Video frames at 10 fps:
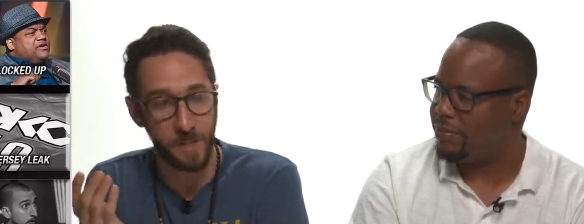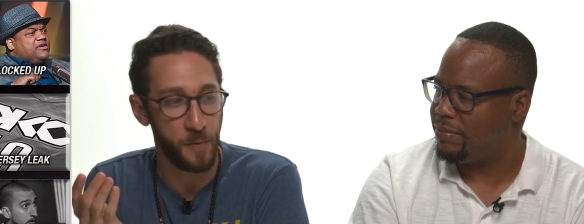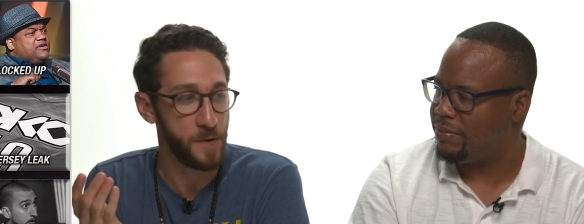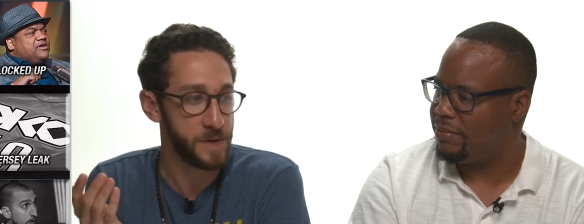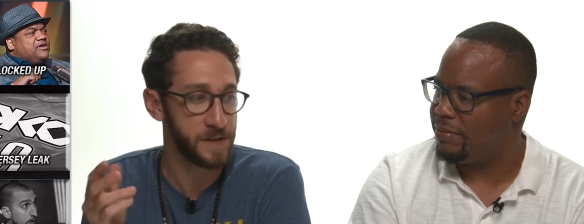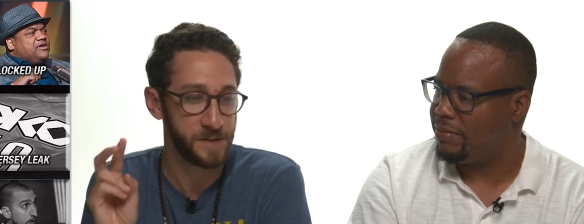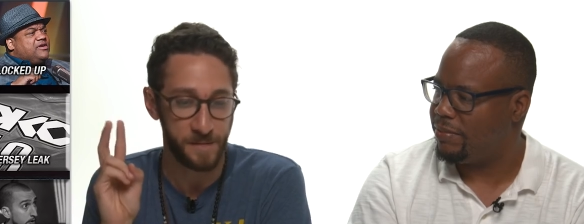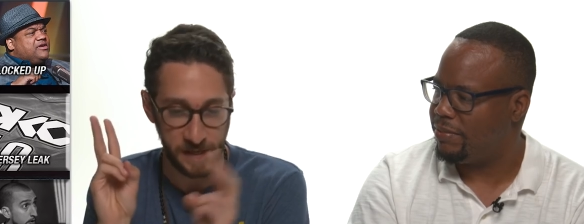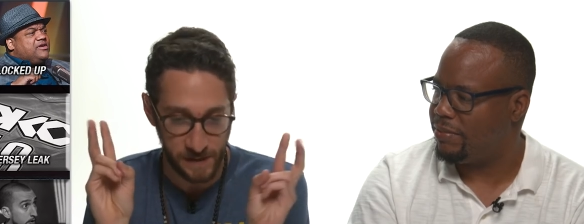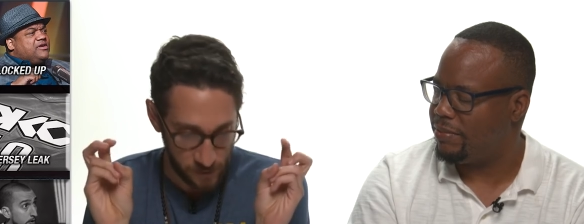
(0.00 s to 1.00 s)
Speaker 1: point because
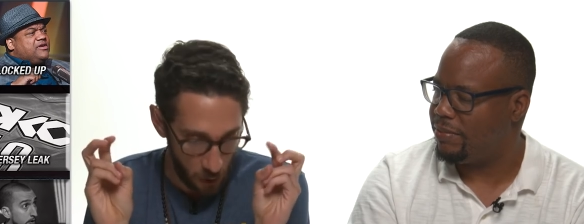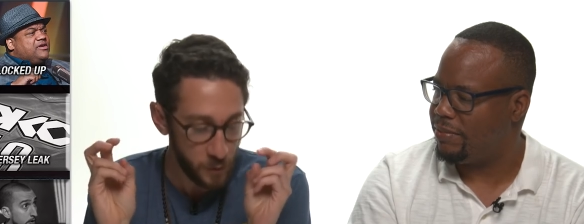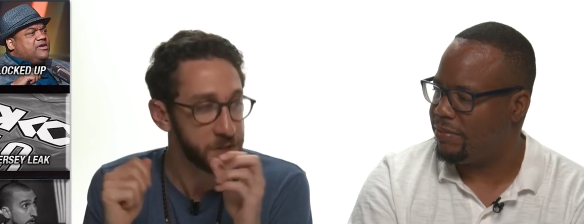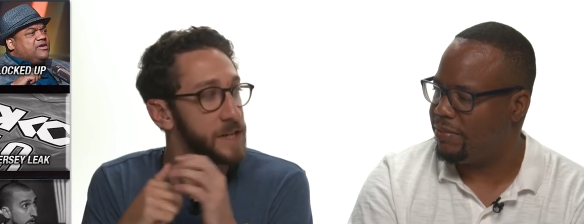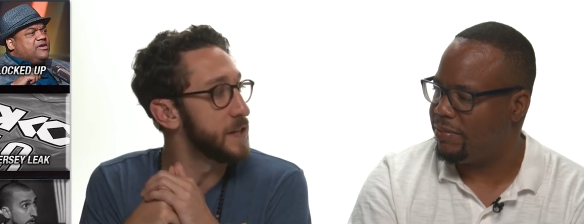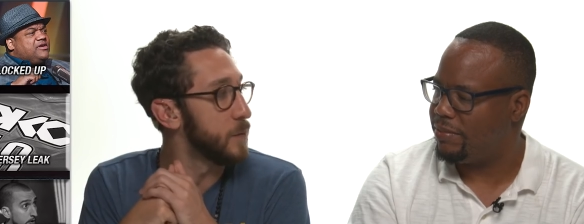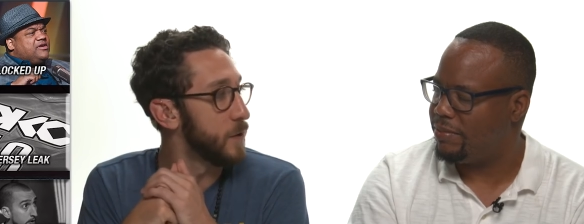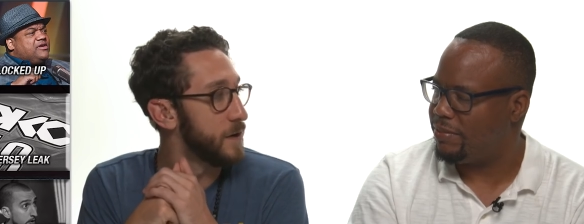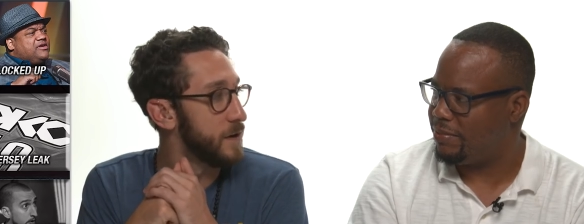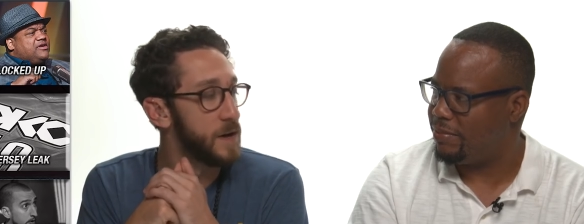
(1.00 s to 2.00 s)
of the coaching that
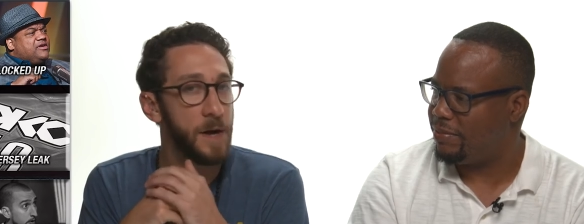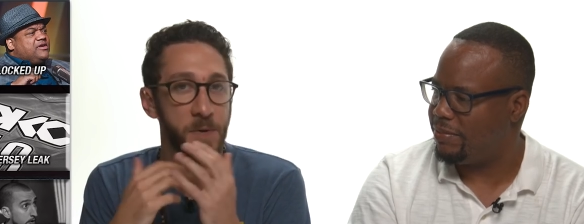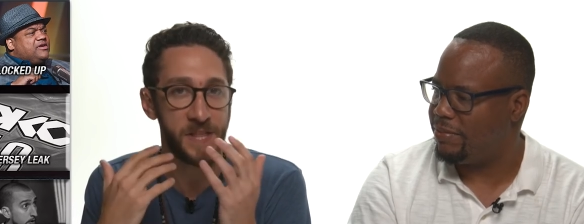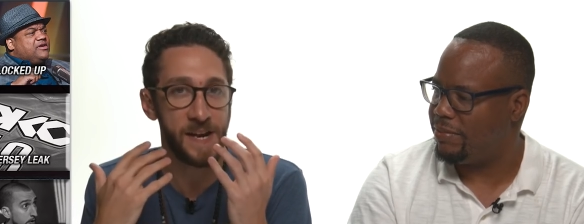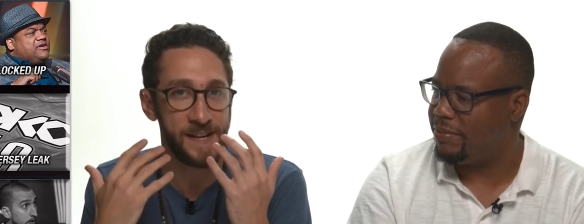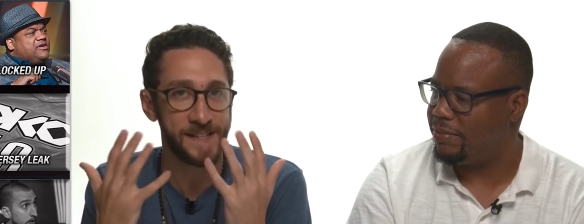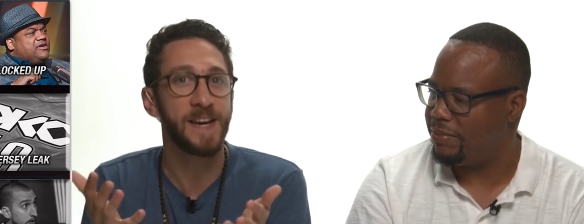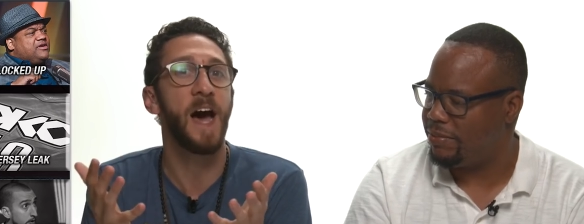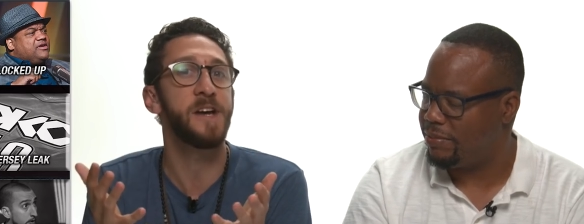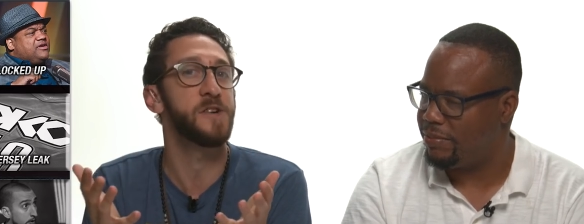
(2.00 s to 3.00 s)
went on, but then an
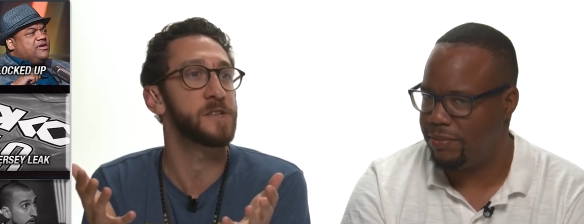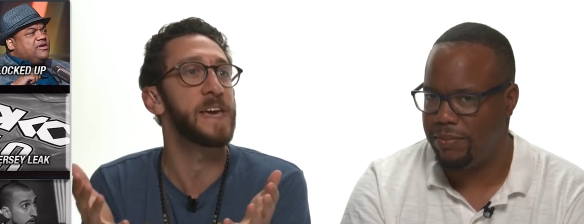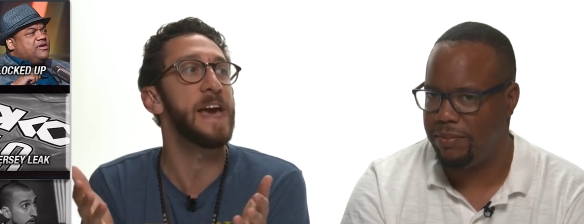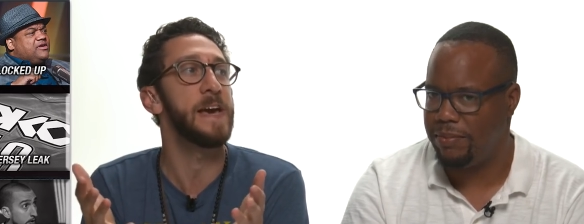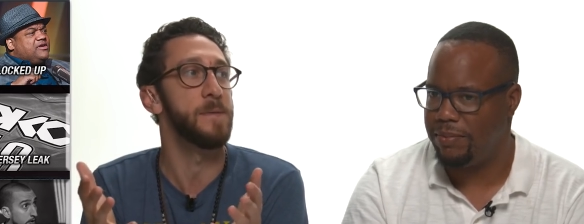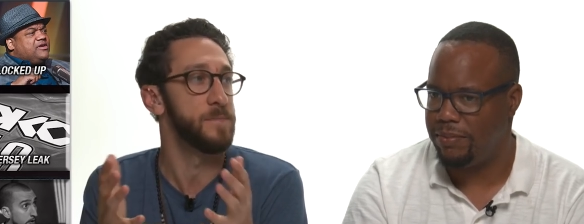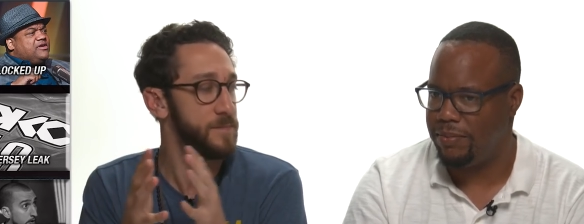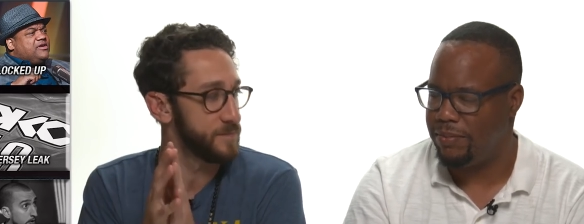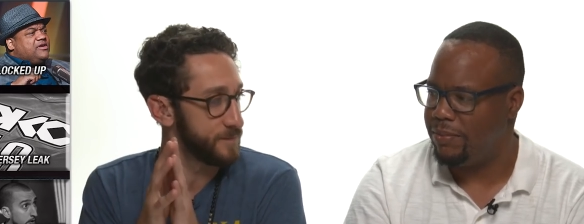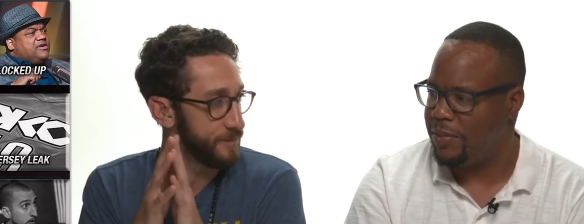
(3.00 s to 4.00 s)
entire game.
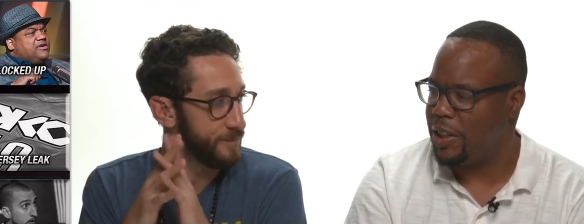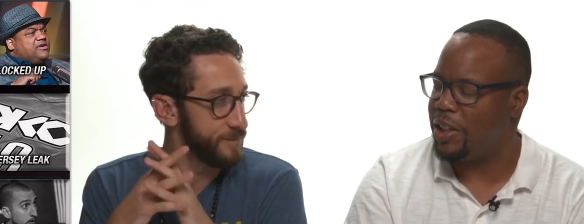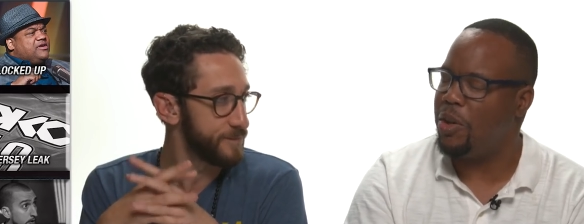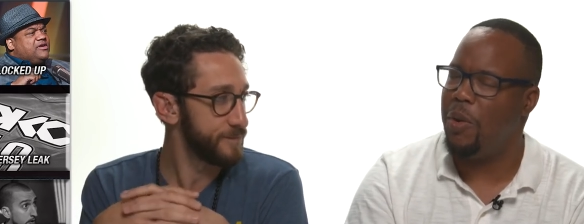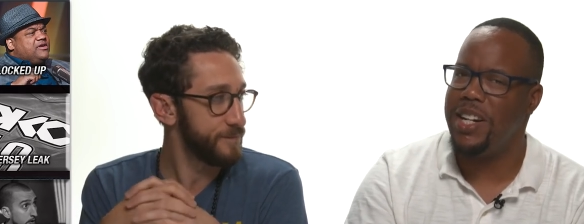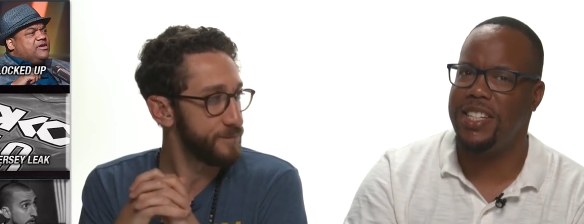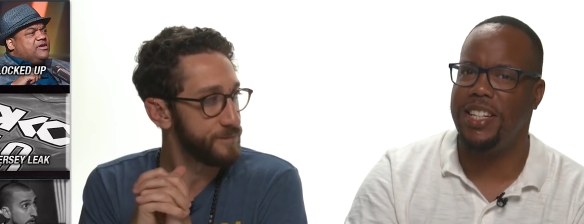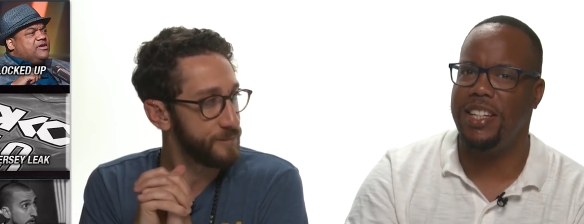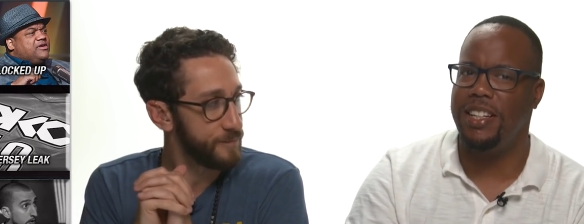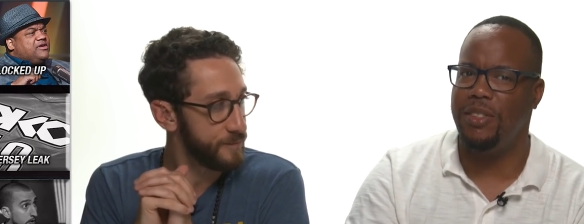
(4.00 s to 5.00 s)
Speaker 2: The, the
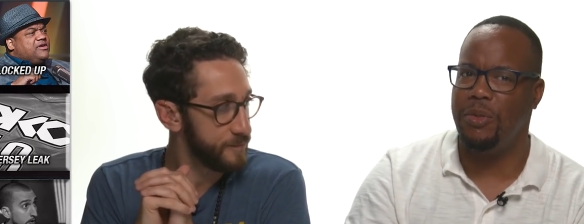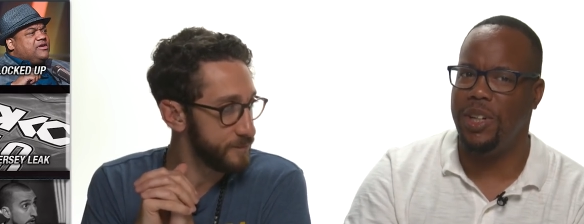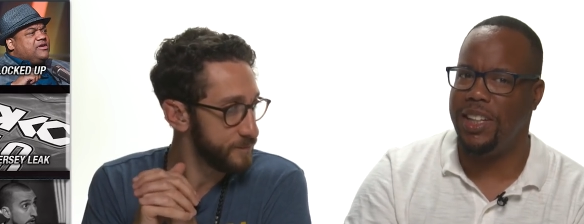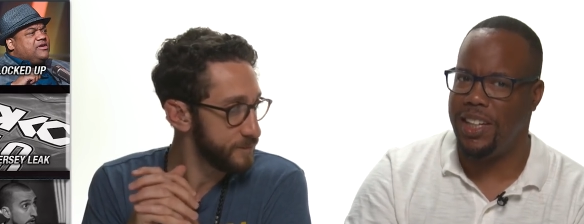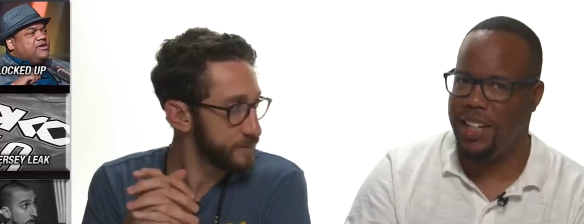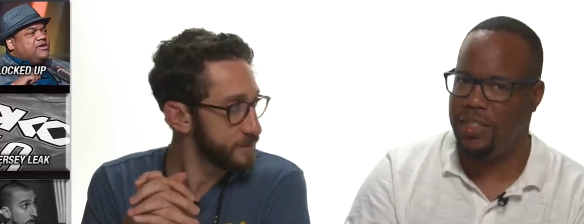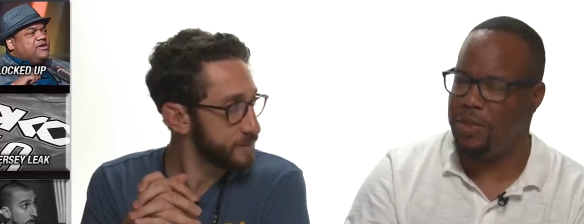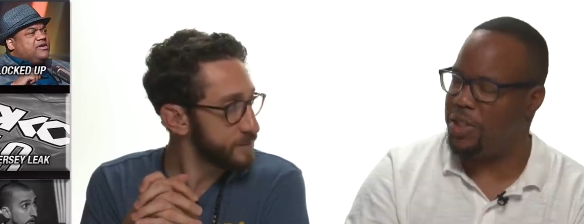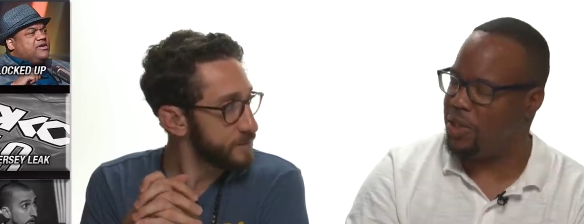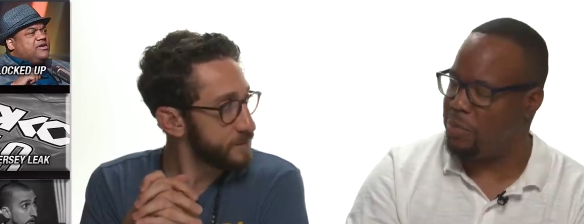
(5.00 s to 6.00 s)
question really is,
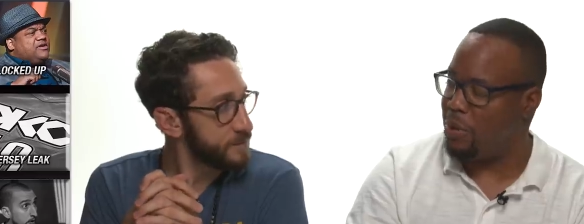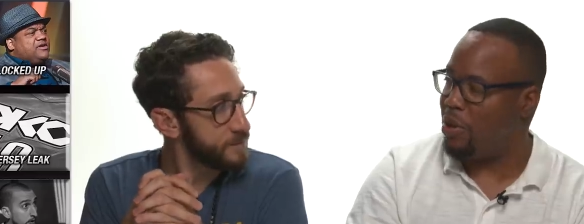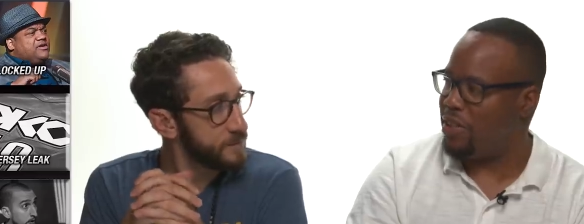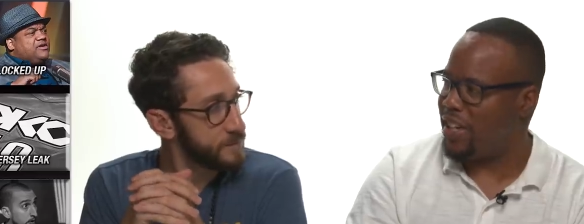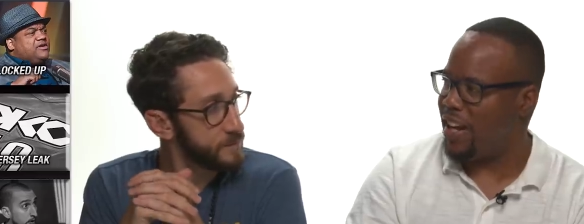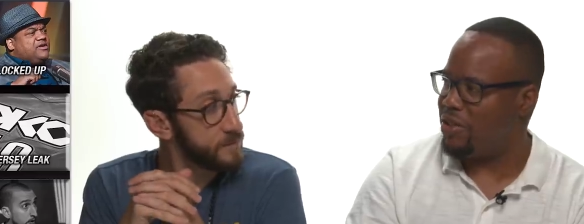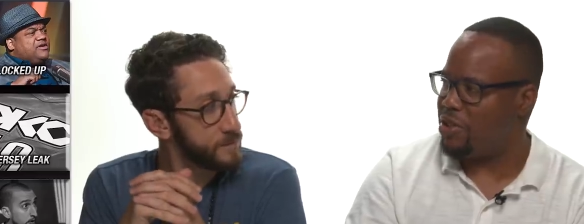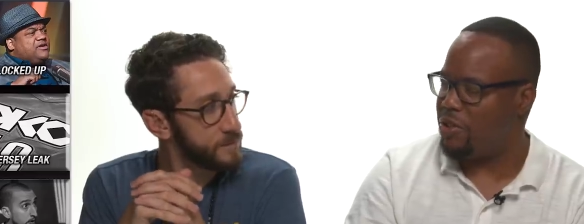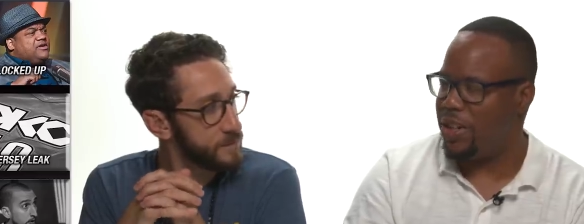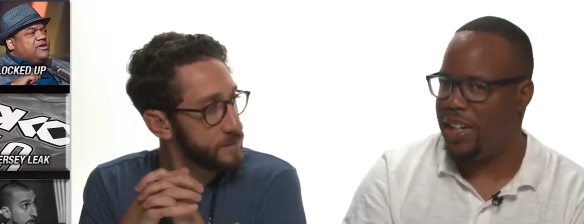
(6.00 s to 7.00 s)
if you just boil down
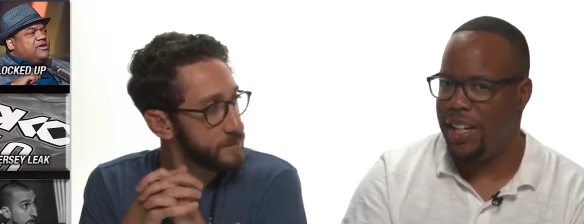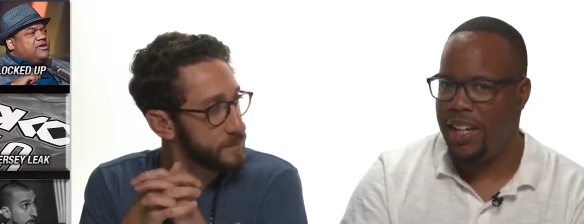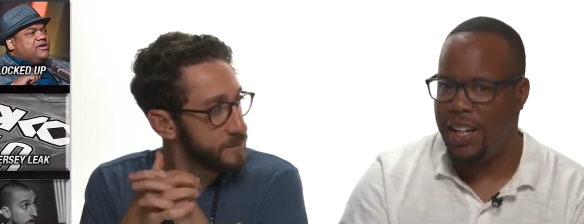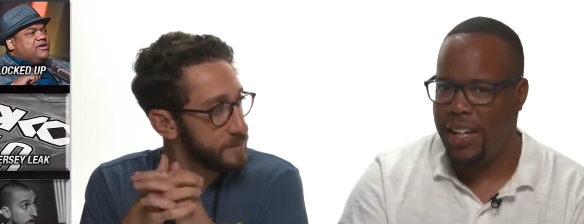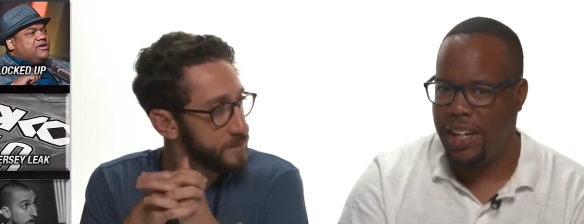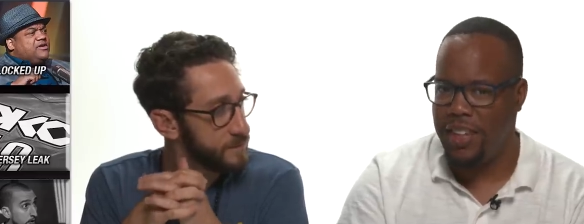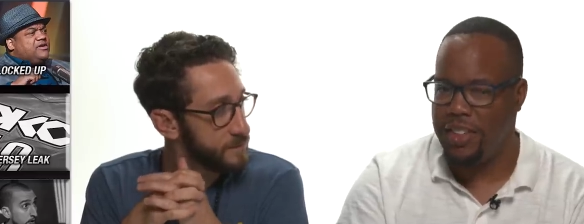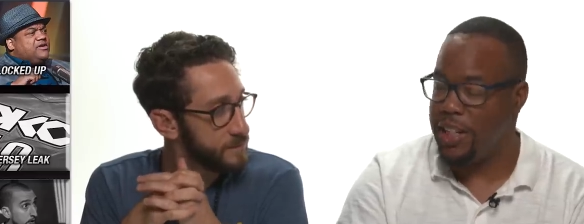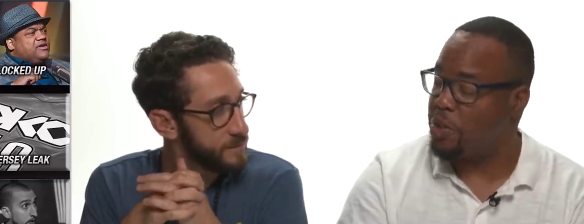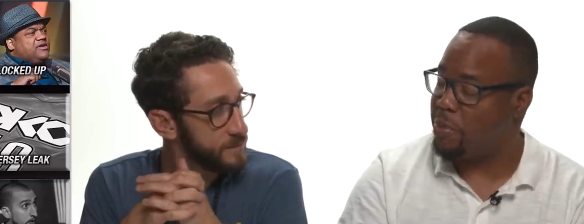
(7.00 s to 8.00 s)
to it, is in this